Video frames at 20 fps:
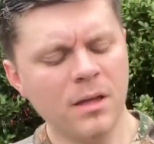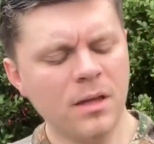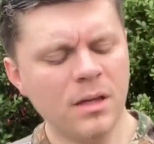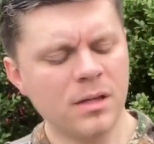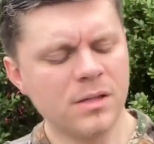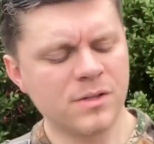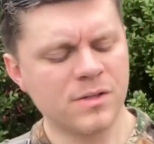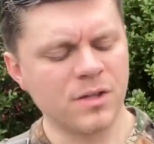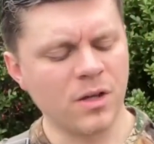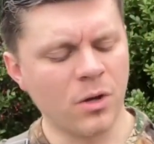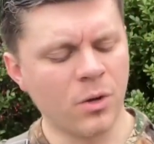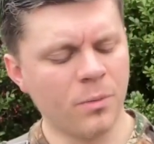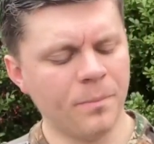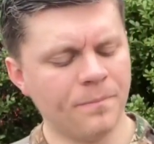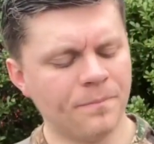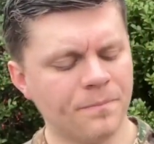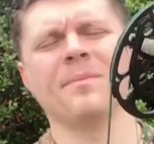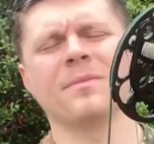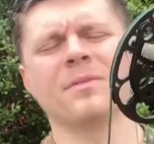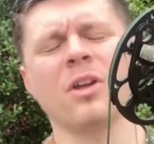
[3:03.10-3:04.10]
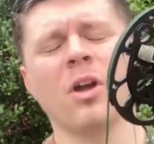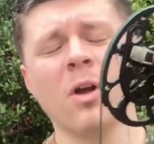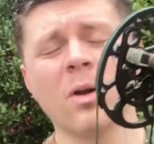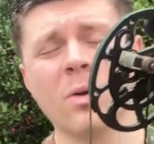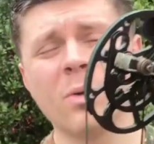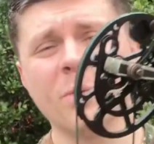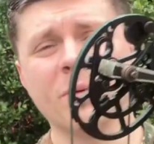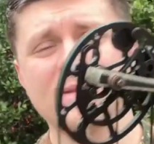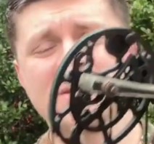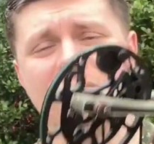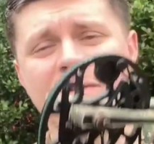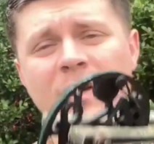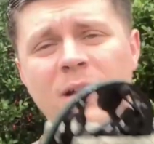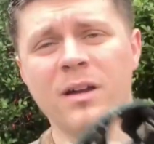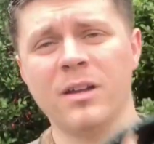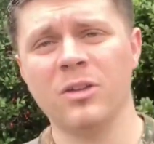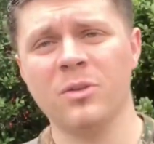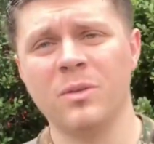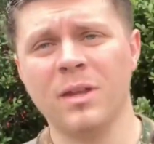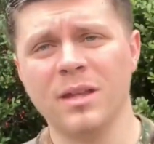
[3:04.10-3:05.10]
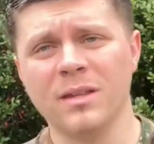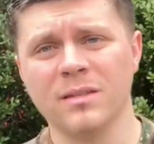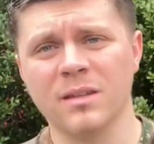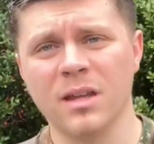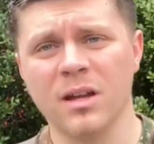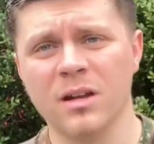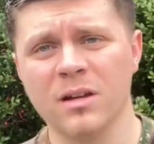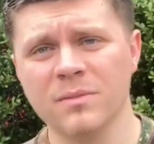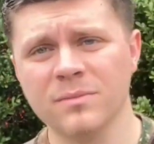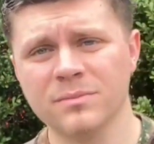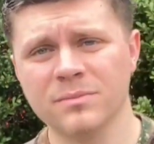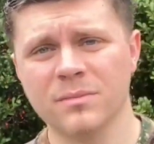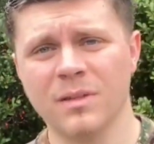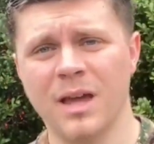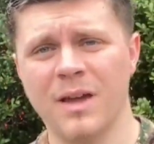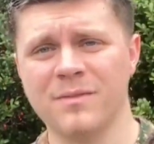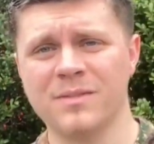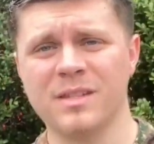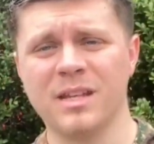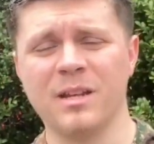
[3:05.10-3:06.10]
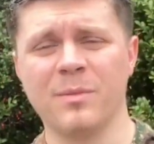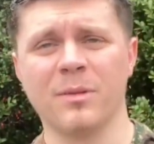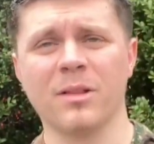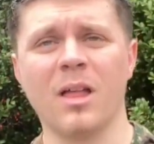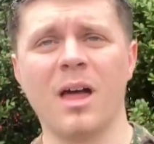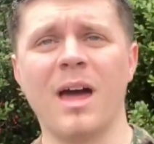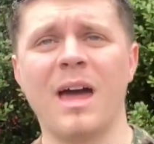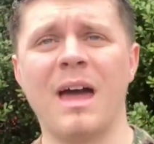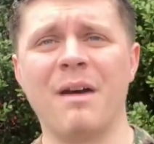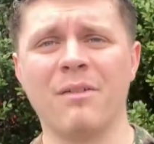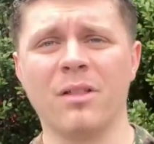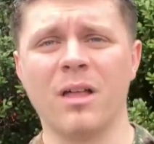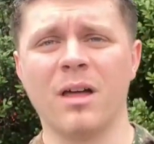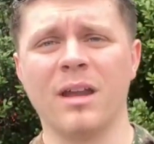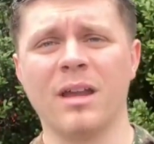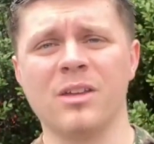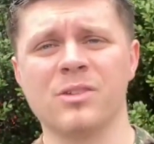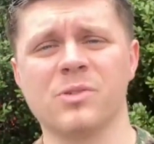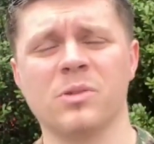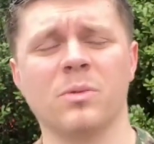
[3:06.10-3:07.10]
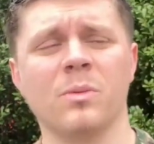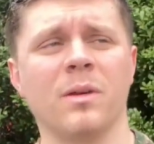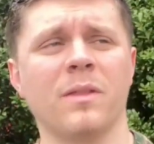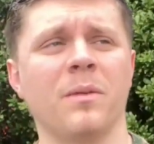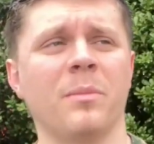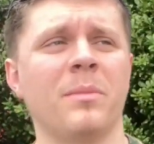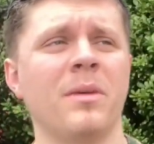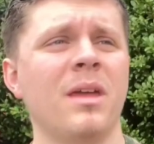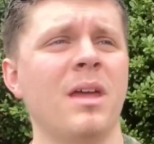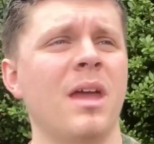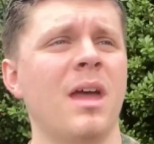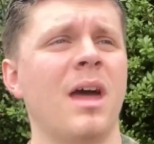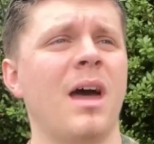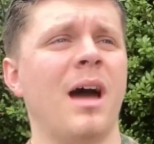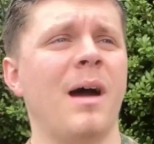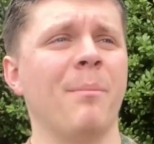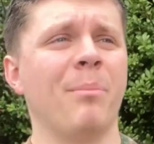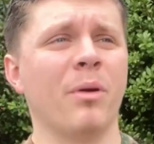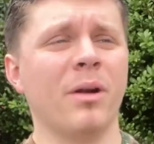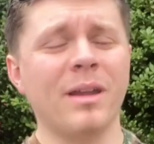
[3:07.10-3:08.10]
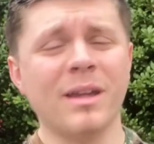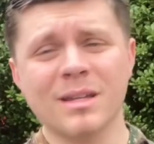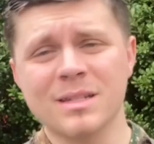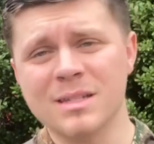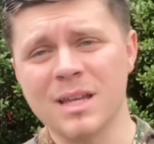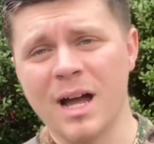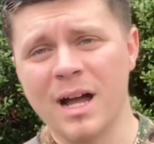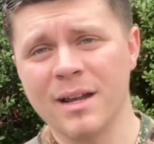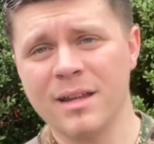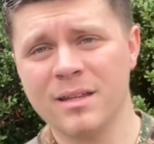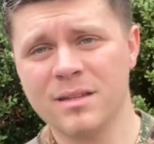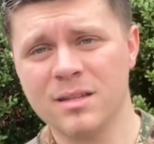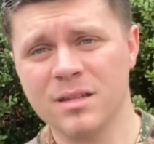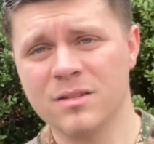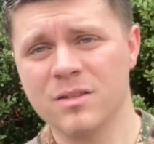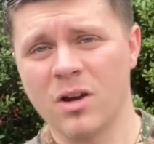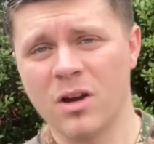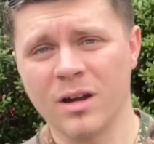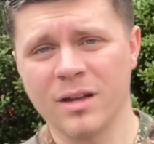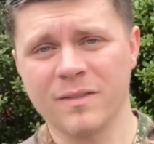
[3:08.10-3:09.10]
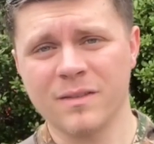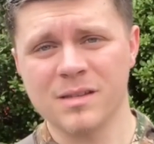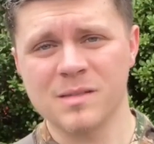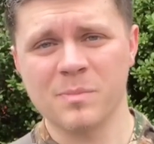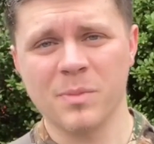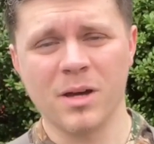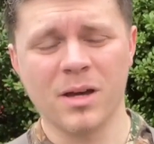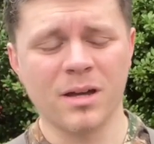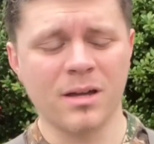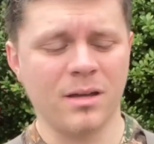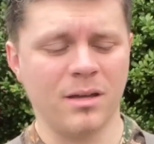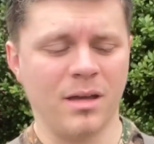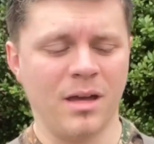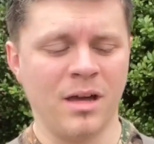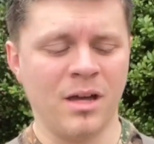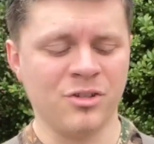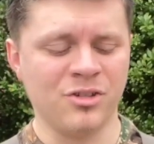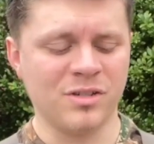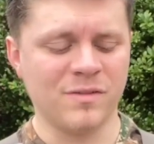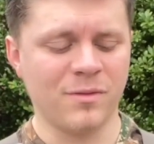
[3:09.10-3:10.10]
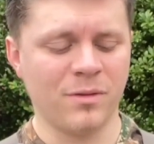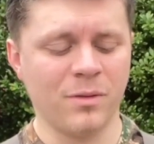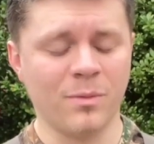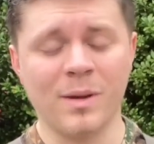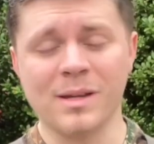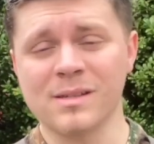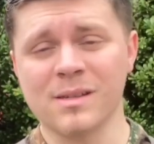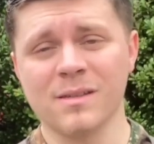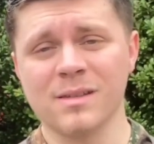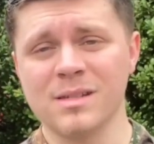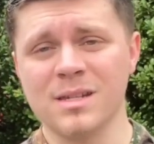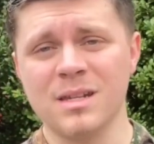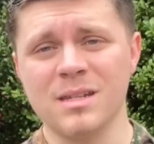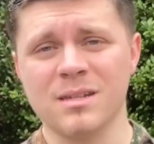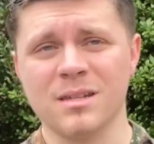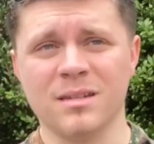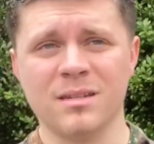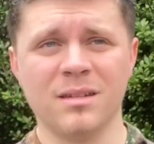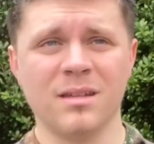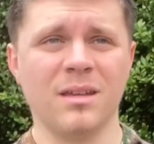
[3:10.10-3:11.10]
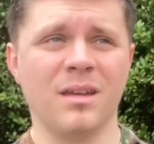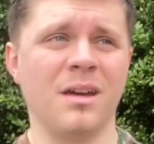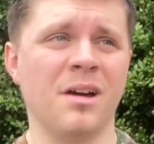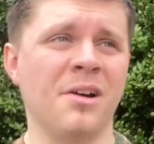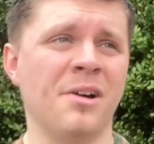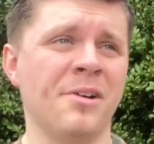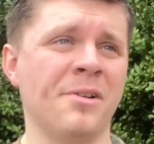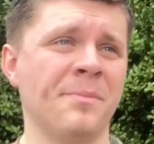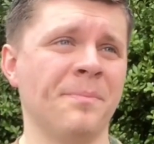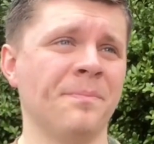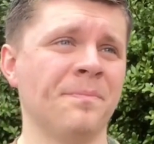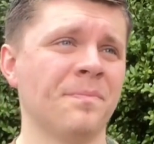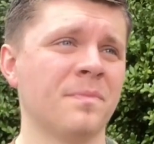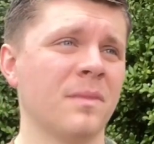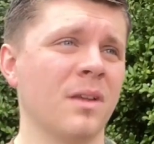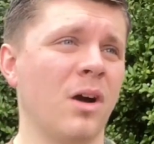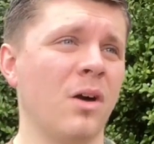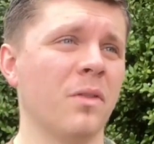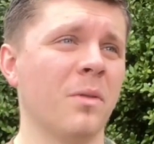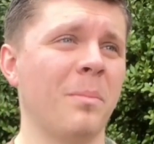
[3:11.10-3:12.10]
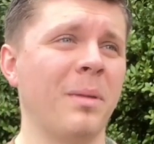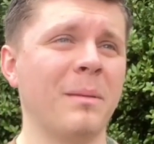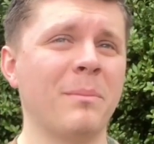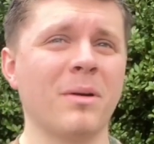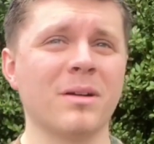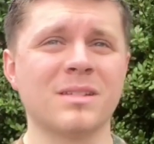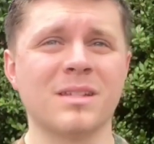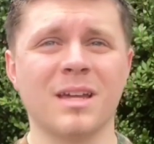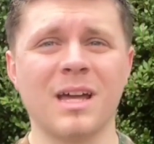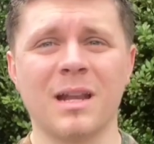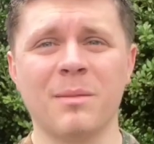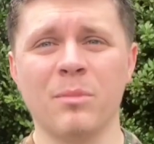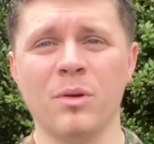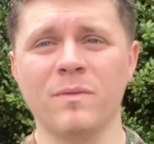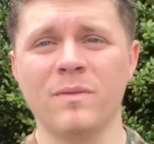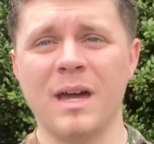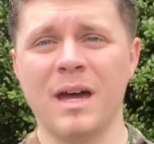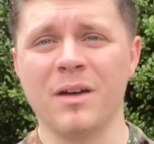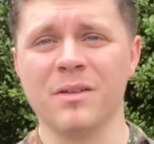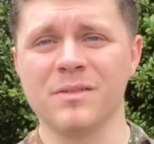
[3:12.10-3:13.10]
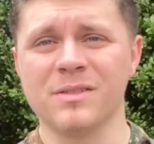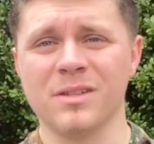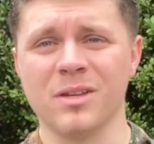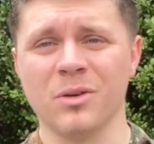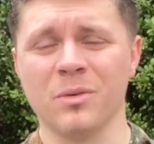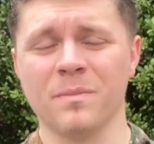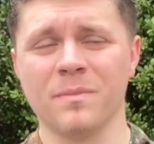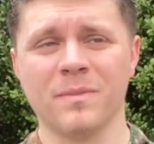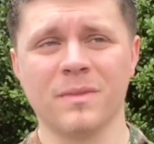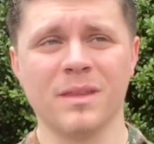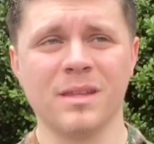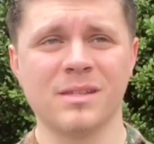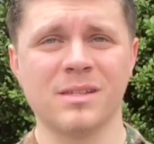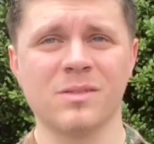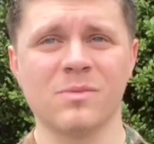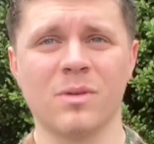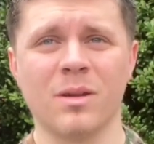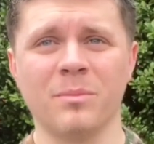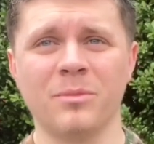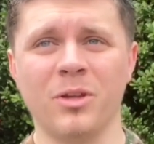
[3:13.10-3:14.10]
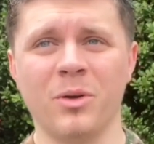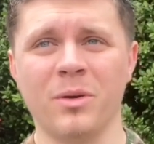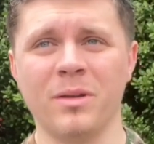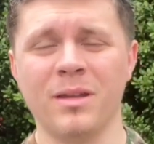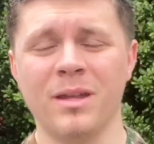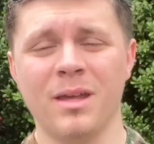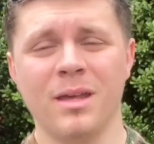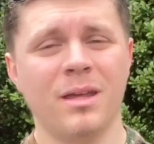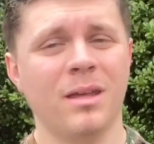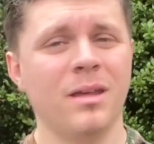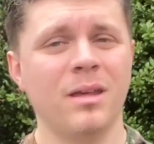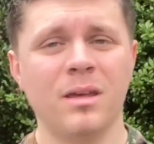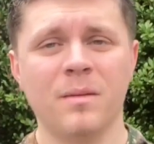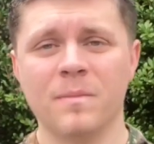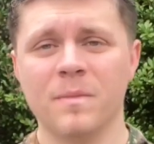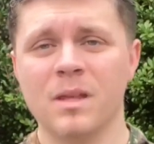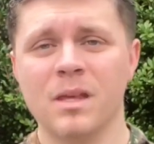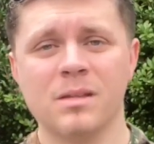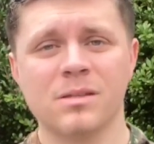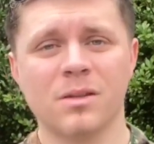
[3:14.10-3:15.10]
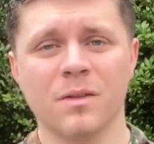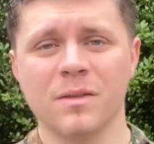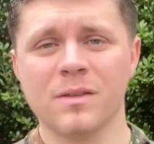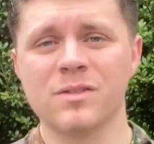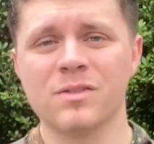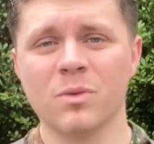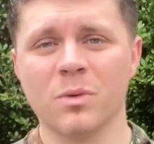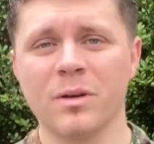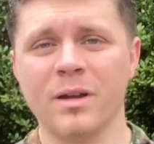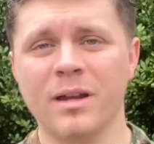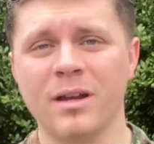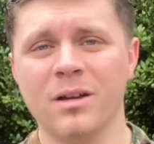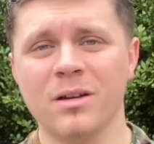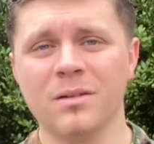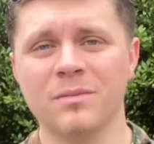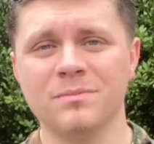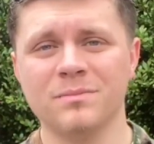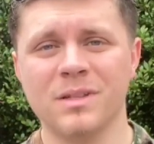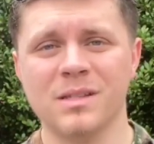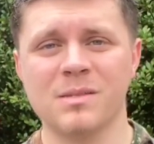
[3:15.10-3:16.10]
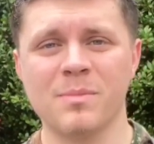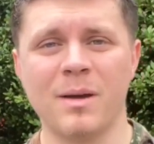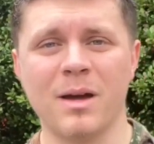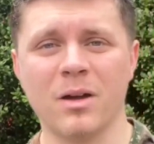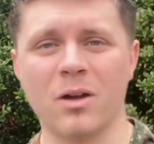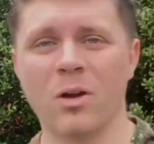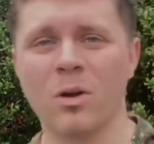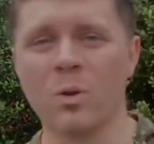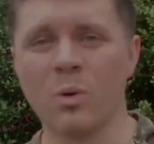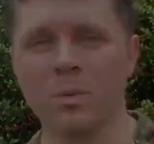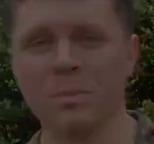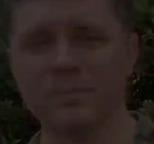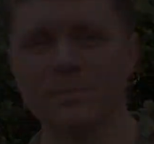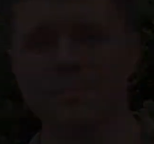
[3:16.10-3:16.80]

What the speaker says: So Colonel is a very unique deer. I've seen him a lot, have a lot of history with him. I'm pretty excited to target this buck just for the rest of the season. All the big bucks have kind of moved out, so this is what I'm doing. So this story here, it's about Colonel.